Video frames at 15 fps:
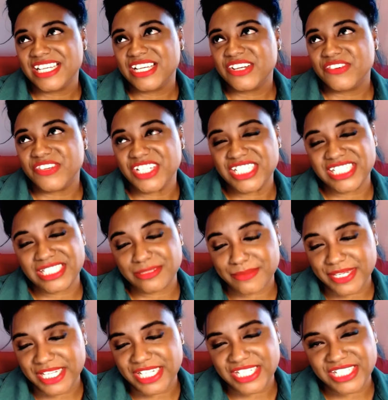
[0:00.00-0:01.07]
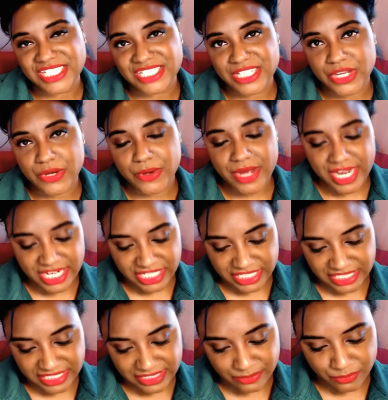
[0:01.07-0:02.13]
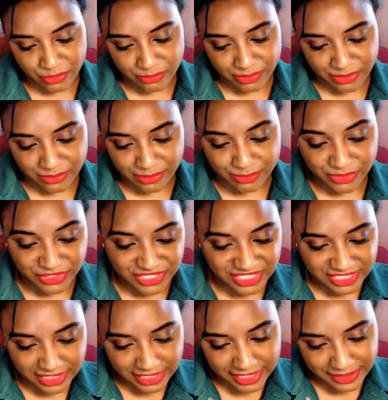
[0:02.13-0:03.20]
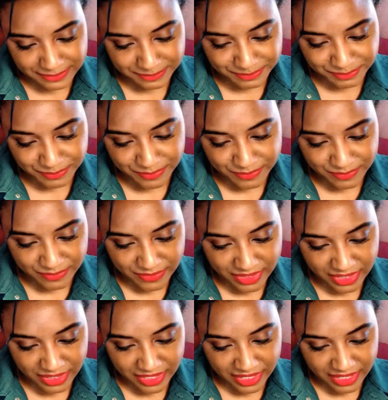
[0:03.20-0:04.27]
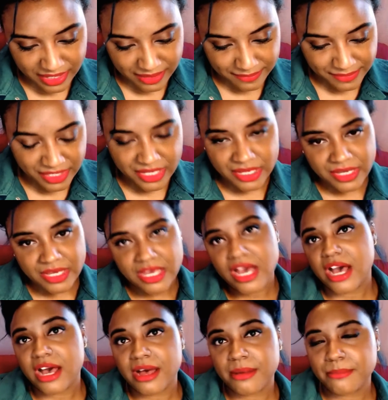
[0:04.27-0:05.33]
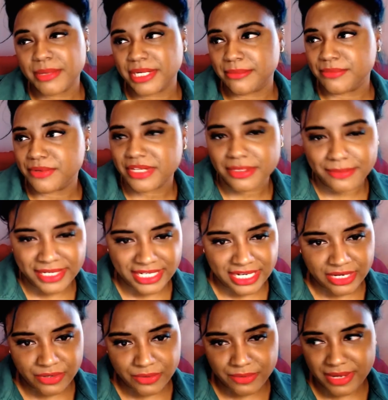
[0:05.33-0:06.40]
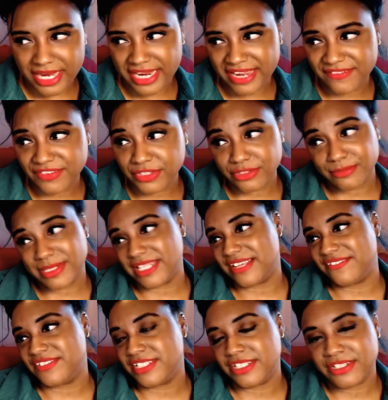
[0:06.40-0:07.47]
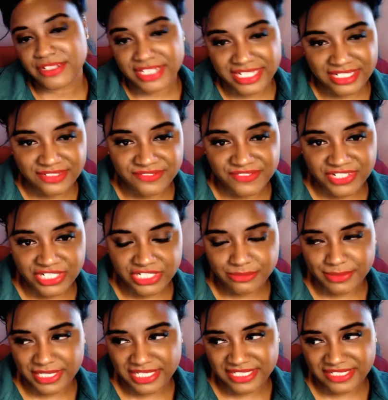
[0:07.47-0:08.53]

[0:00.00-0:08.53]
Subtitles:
for it to smudge, so I just won't be repurchasing it. Yeah. But I'm throwing it away now. I have a little bit left in there that I didn't finish because I